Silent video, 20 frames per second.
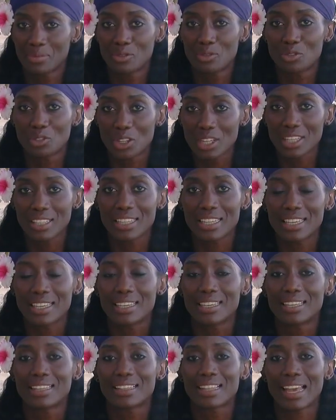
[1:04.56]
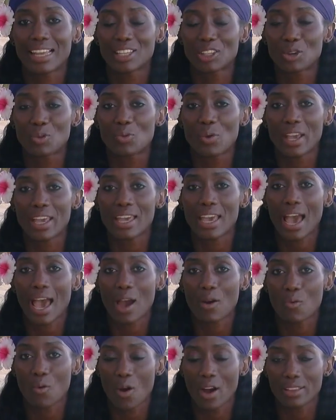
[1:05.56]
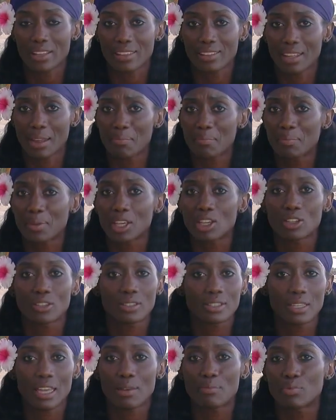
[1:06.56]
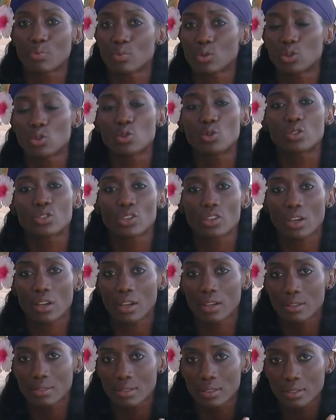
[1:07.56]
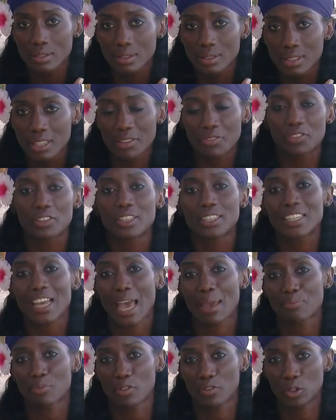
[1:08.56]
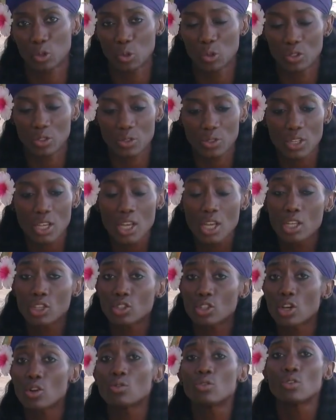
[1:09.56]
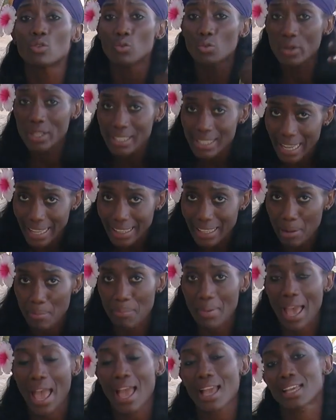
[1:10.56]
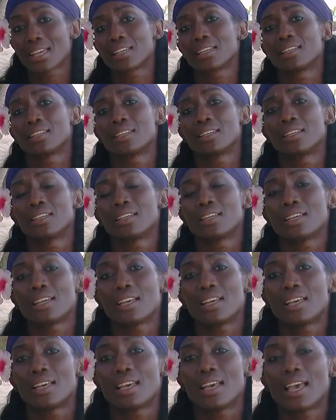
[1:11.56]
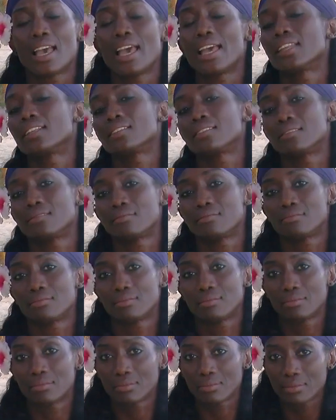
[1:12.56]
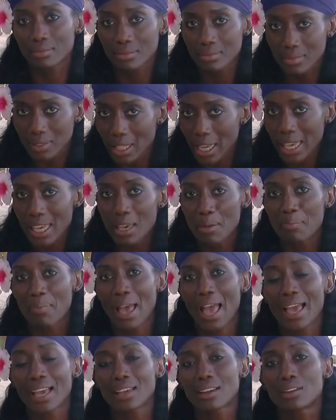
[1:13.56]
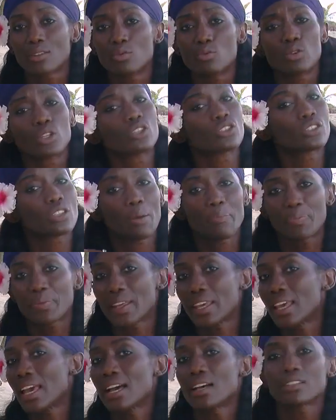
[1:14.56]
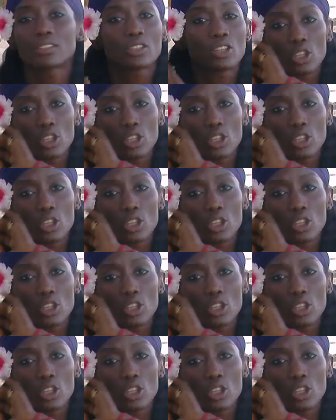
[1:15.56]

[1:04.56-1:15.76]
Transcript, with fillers: really like the way I wanted them because they use different type of noodles. So we send them back and they come back with something else